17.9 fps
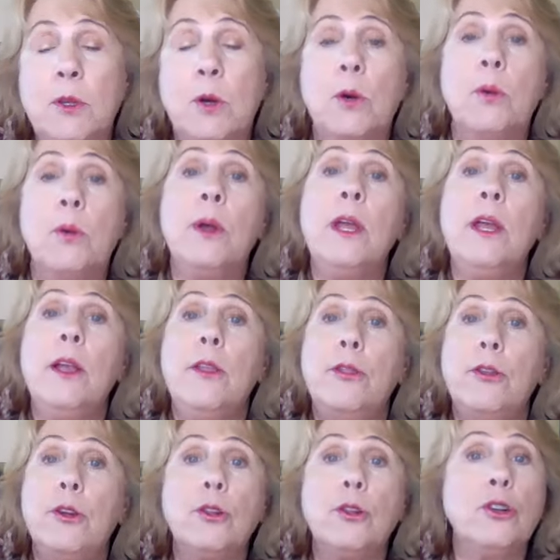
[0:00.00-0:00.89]
So
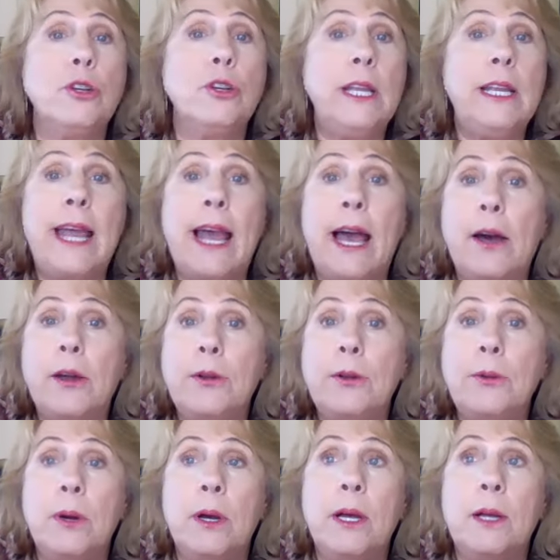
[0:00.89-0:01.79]
they're learning how
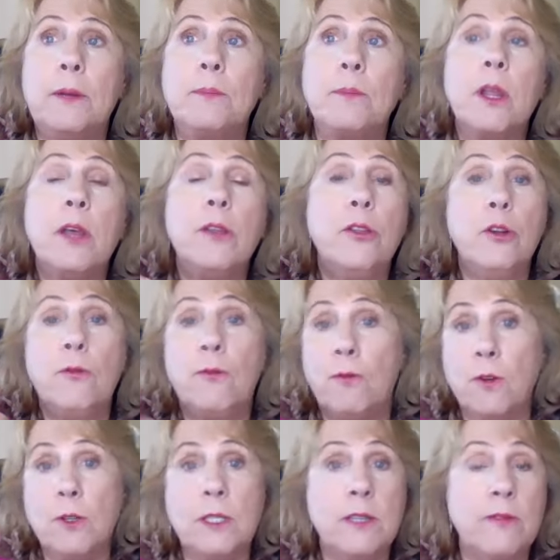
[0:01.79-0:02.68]
to, um, they're,
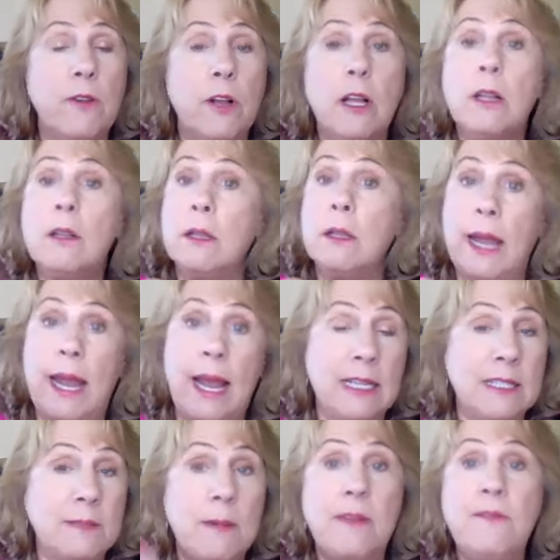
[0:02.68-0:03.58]
first of all,
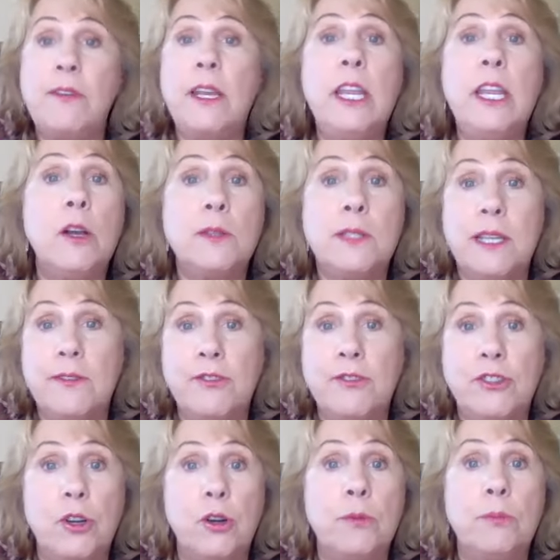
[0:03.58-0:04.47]
as my videos have
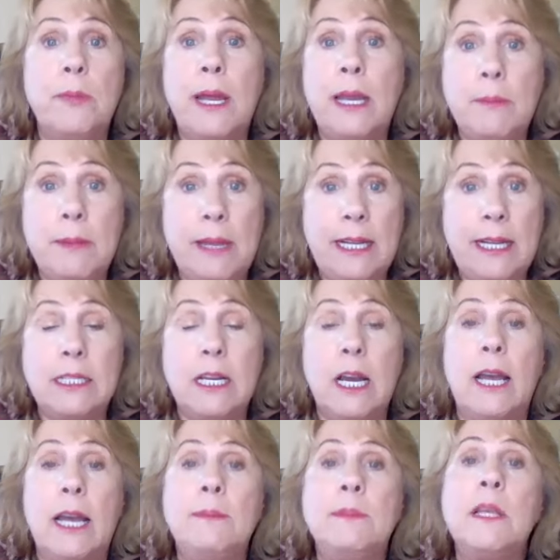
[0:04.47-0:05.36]
showed many, many
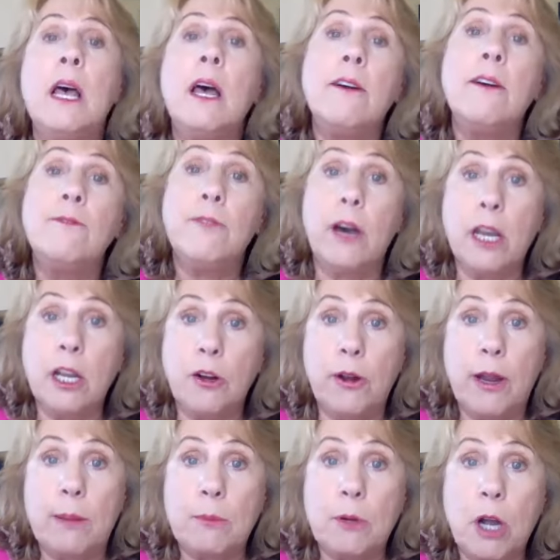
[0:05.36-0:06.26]
times,
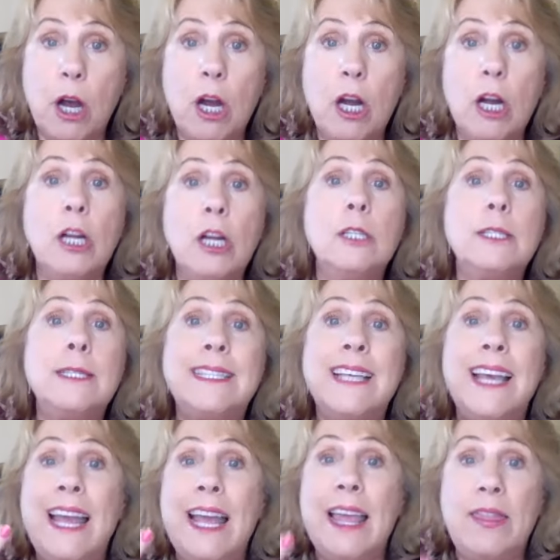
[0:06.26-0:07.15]
phonogram
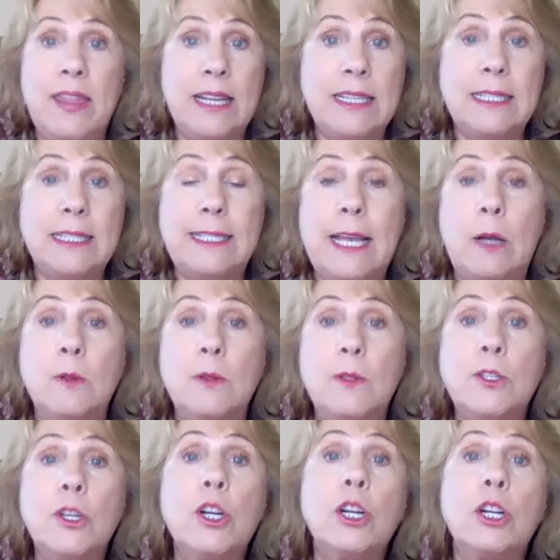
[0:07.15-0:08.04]
cards, then sound
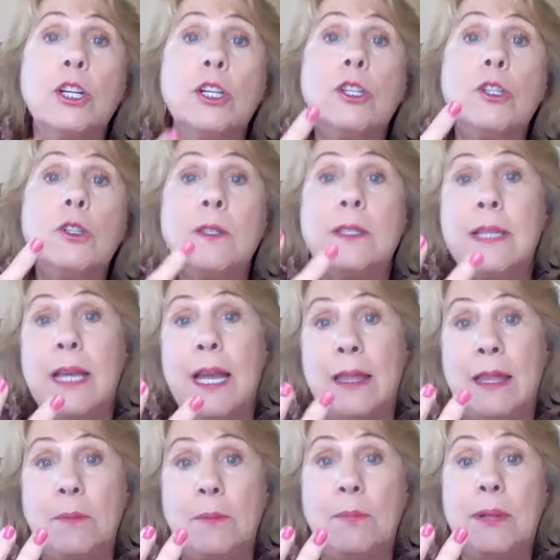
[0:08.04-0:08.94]
circles,
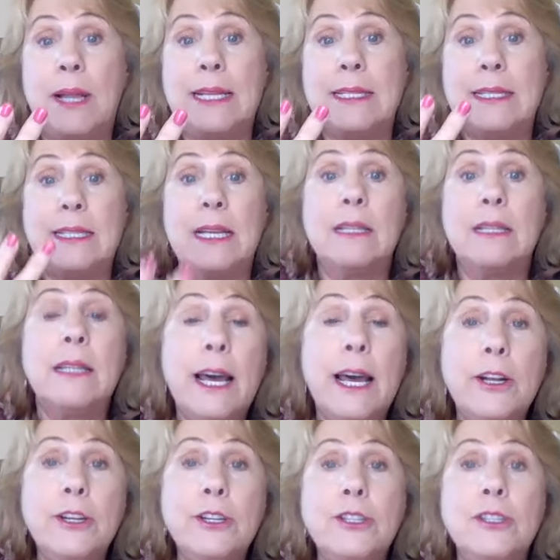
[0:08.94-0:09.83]
and then plastic
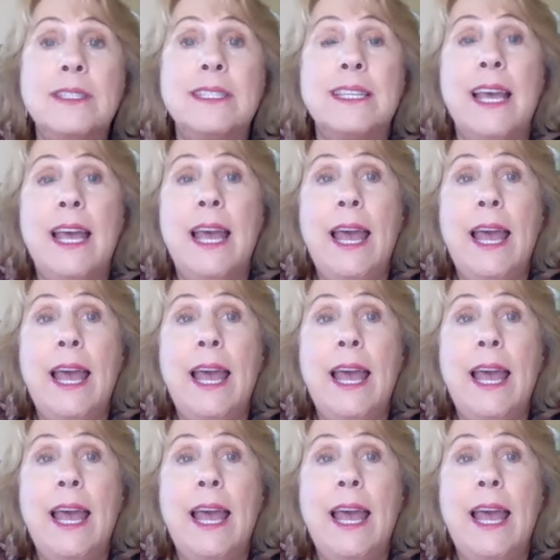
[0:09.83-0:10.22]
letters.